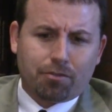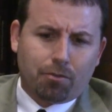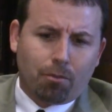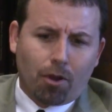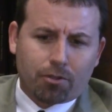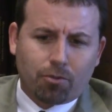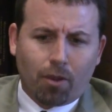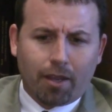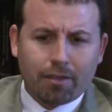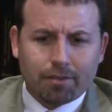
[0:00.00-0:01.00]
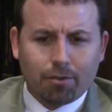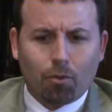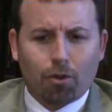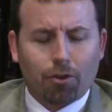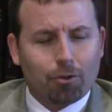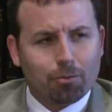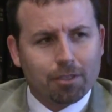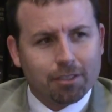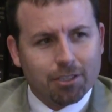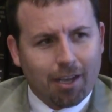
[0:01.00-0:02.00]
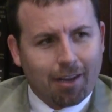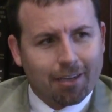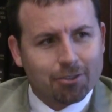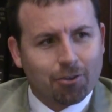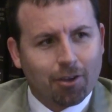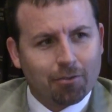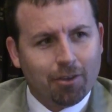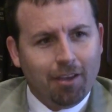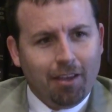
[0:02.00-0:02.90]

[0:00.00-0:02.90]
from Mark Twain to Warren Erdman to John Ashcroft,